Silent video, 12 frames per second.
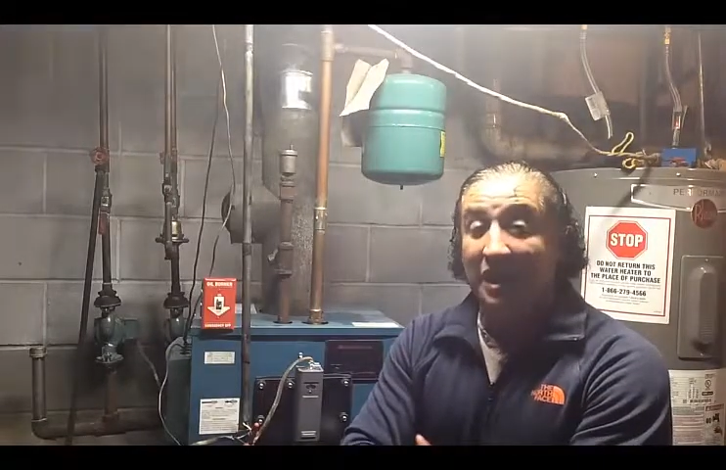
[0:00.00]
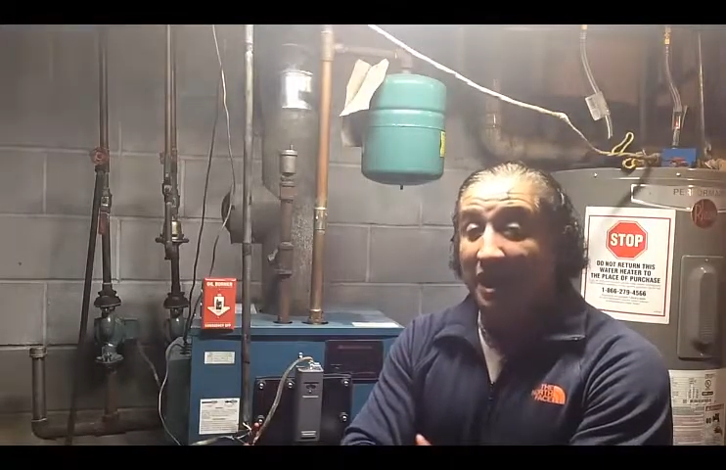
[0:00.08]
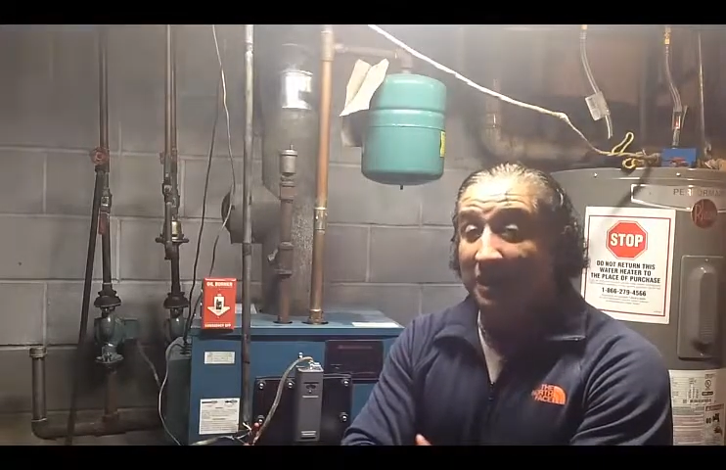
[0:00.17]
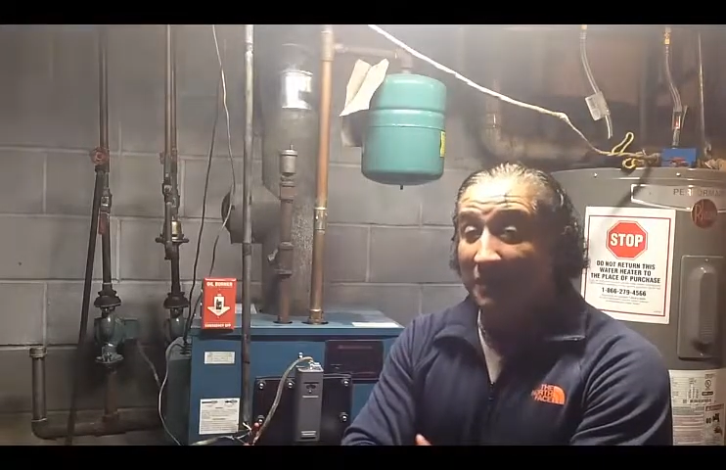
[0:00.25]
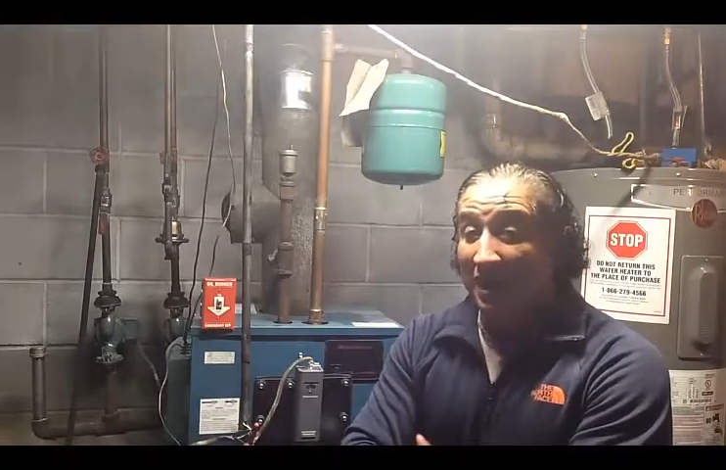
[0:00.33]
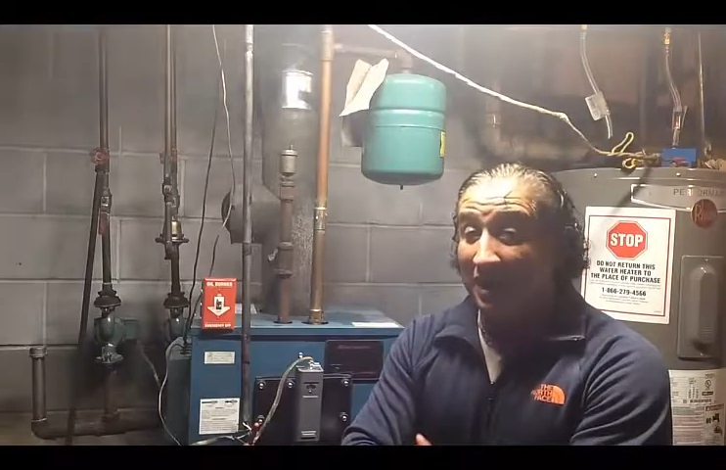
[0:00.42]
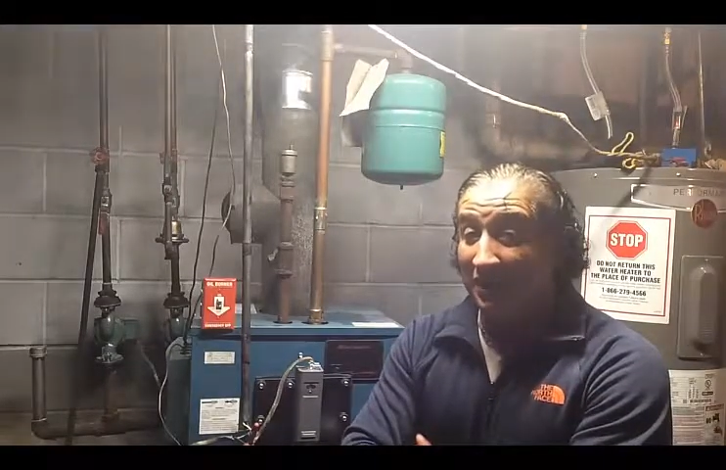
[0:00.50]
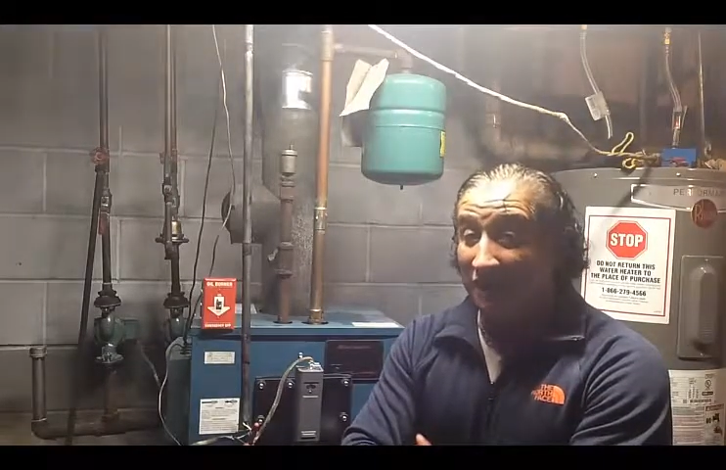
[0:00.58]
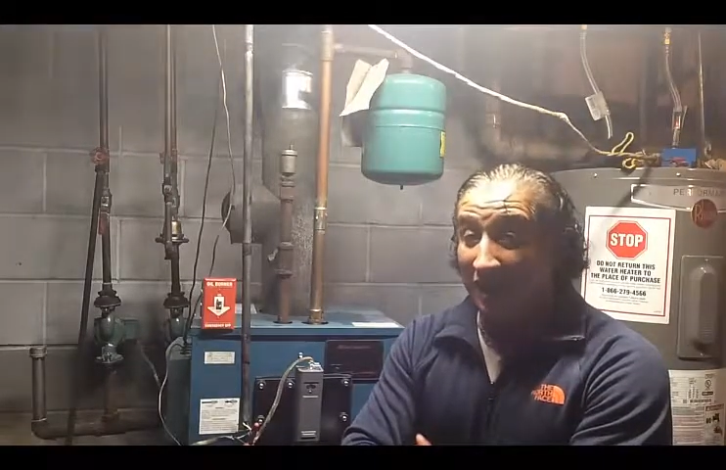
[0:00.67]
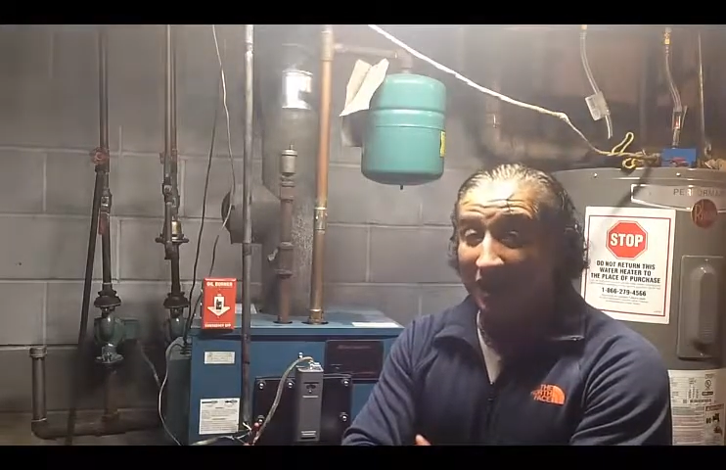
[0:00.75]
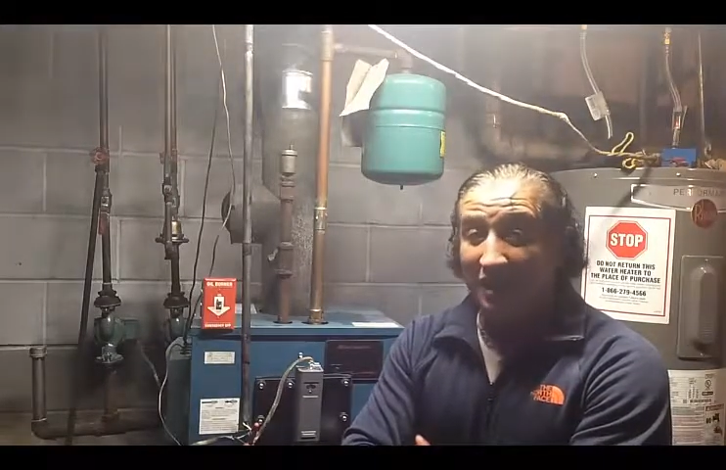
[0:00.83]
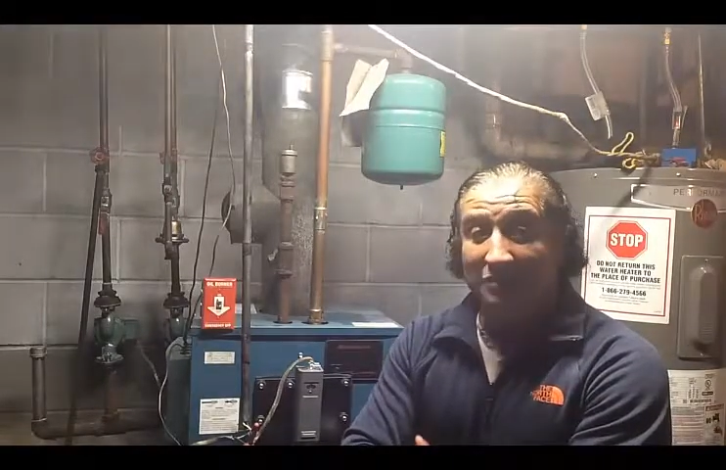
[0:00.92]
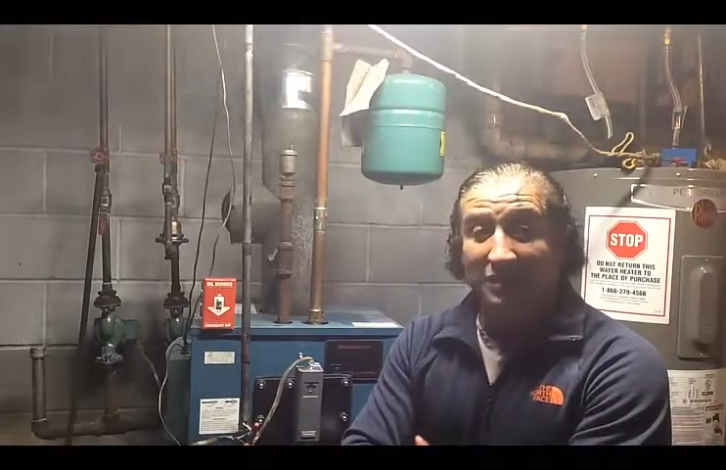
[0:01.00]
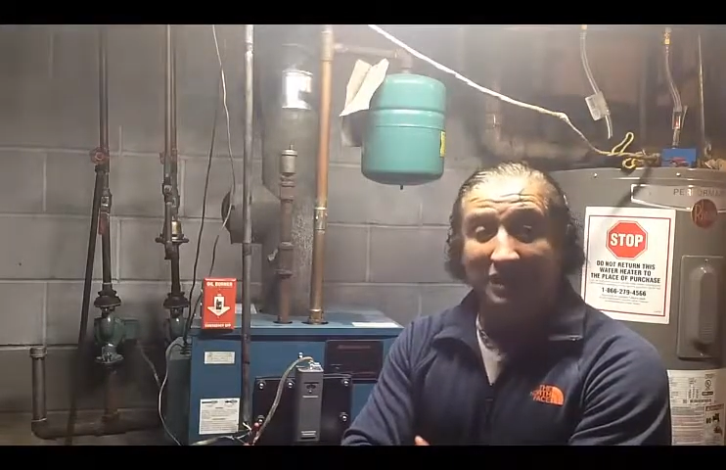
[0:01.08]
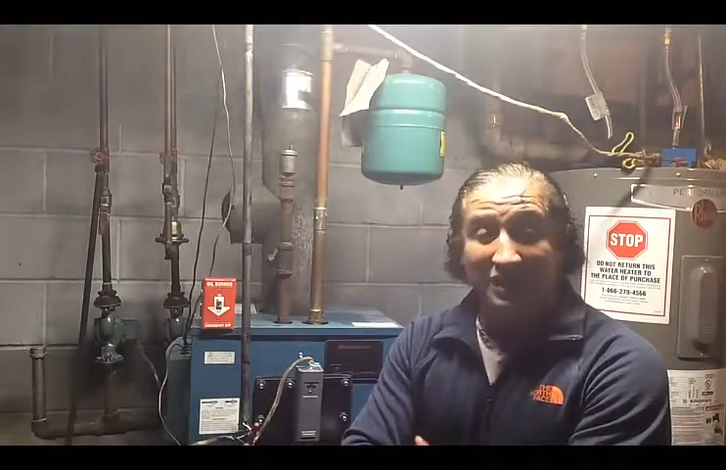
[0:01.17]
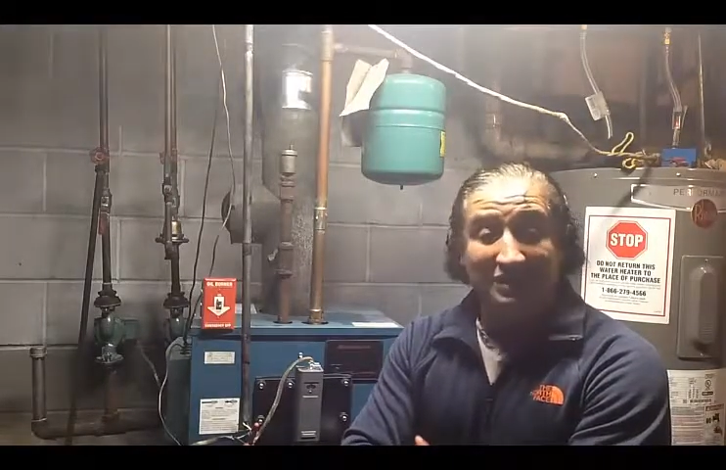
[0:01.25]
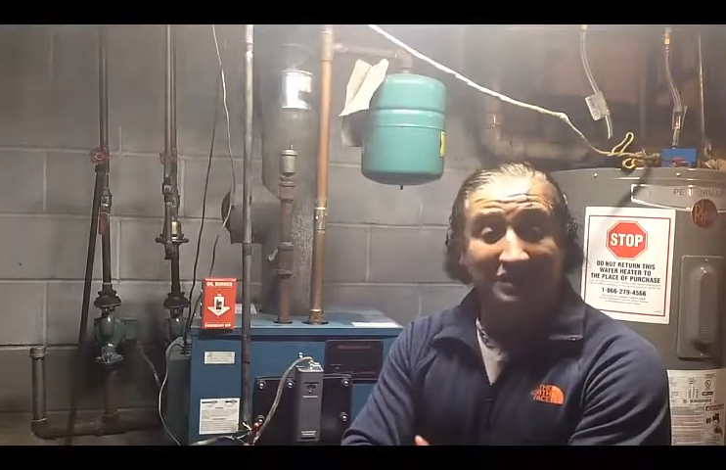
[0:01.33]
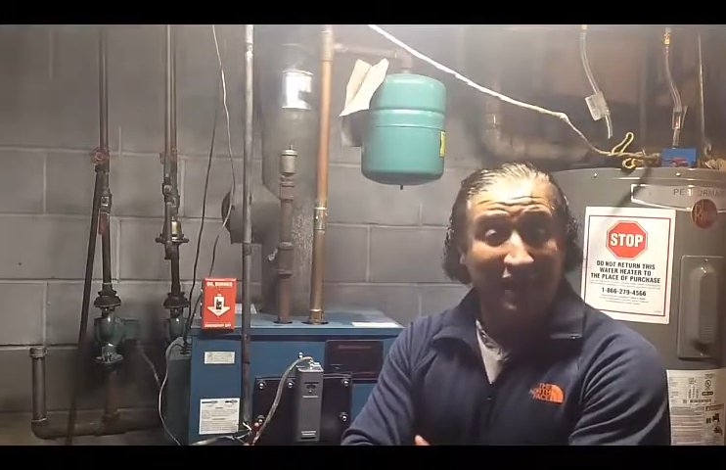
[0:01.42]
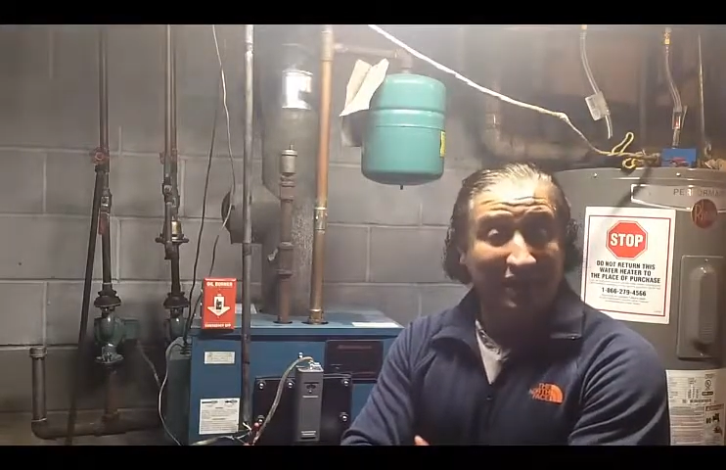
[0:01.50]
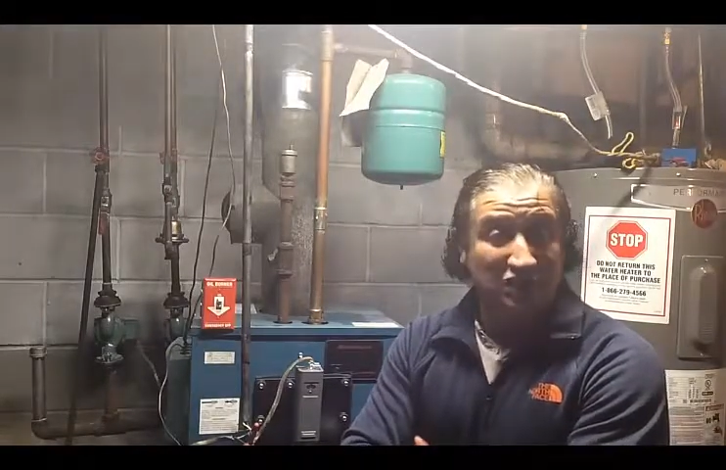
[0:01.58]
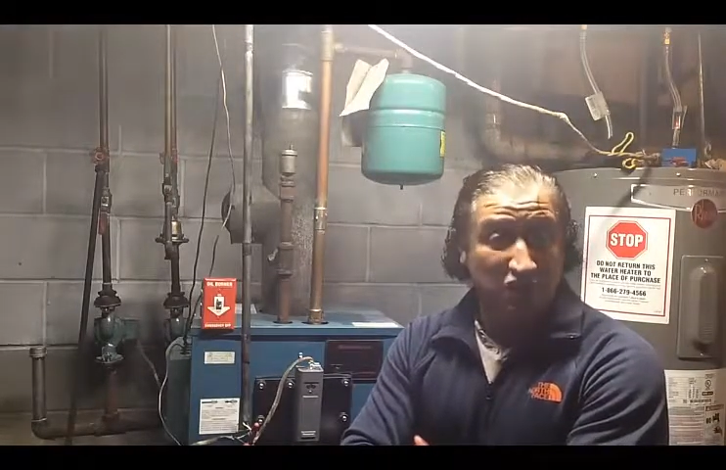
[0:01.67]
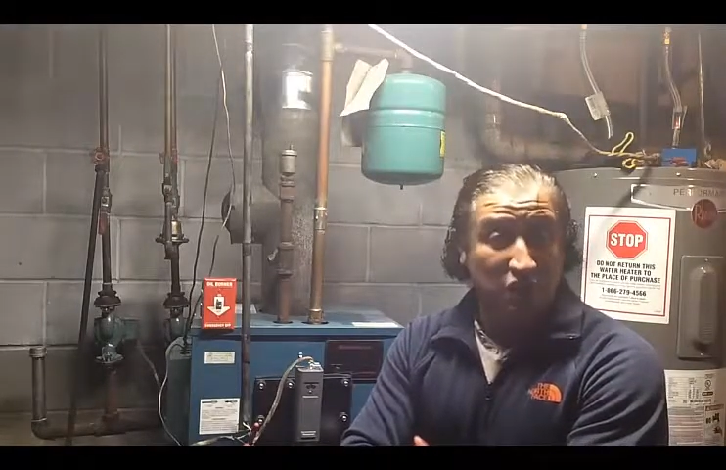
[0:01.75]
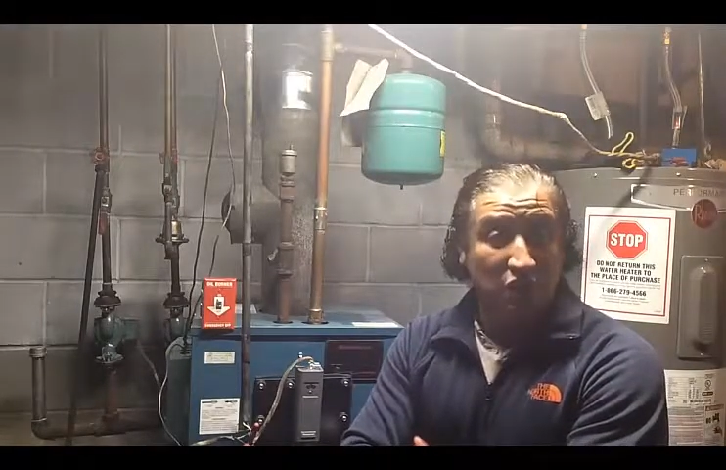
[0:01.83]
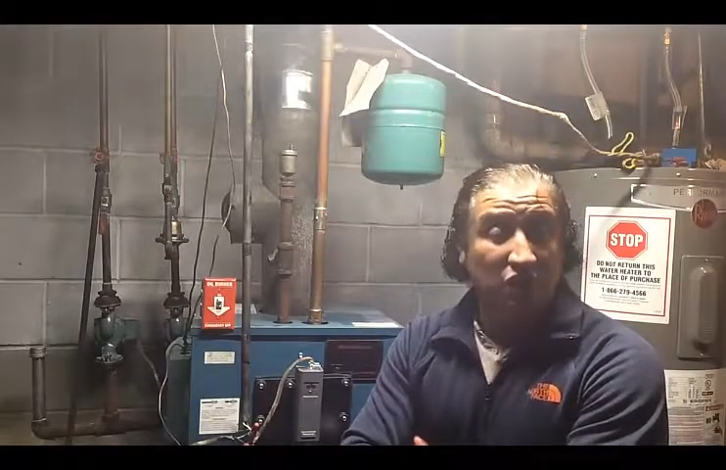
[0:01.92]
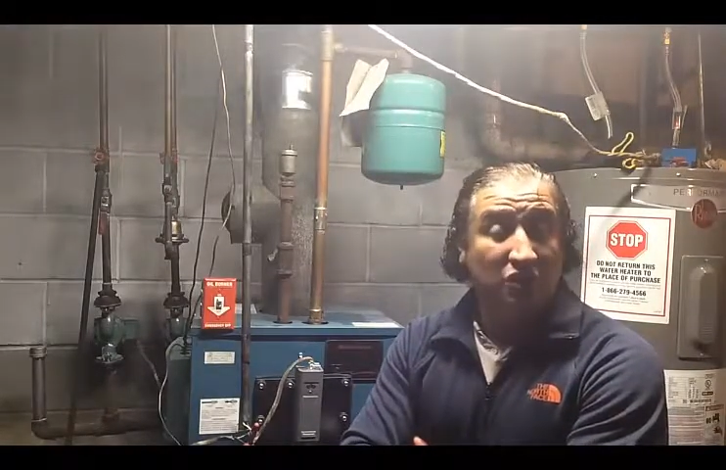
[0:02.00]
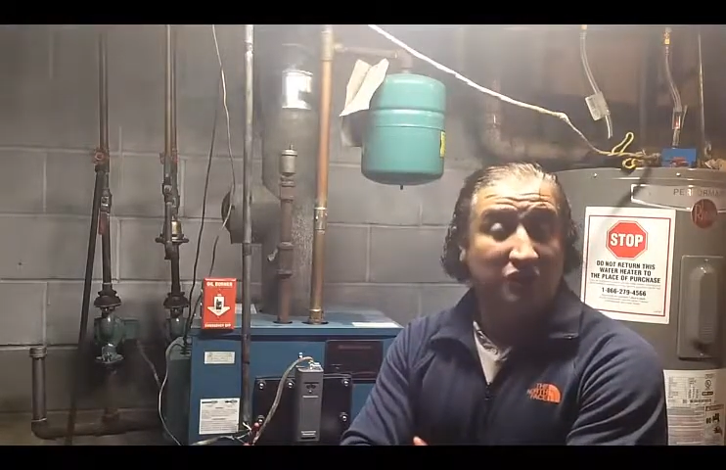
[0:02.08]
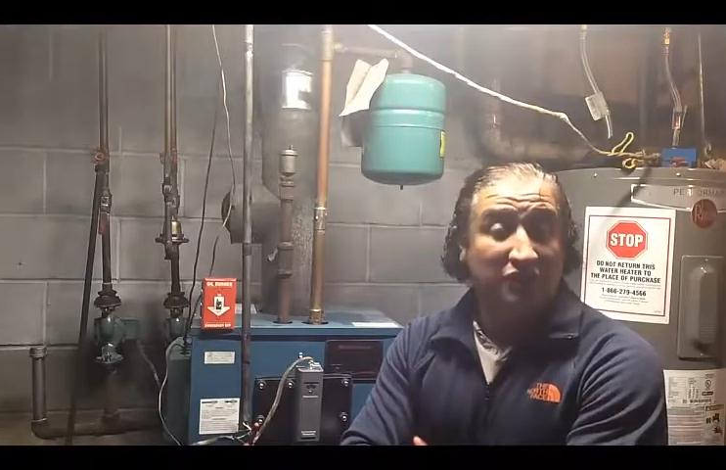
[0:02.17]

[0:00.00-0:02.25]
And my environment is that circle